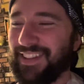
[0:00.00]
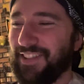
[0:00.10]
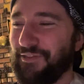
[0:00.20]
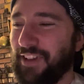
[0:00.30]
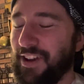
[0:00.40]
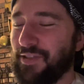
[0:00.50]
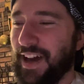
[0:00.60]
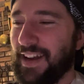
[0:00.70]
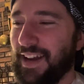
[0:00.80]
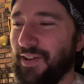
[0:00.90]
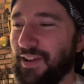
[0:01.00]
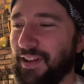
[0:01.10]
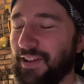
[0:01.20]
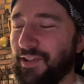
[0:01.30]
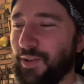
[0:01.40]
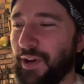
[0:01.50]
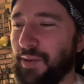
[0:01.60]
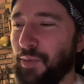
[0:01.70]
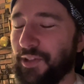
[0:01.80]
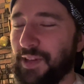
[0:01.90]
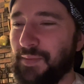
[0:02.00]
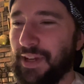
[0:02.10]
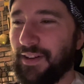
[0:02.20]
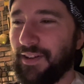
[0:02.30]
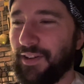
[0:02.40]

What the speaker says: figure that out. You're going to want a multimeter.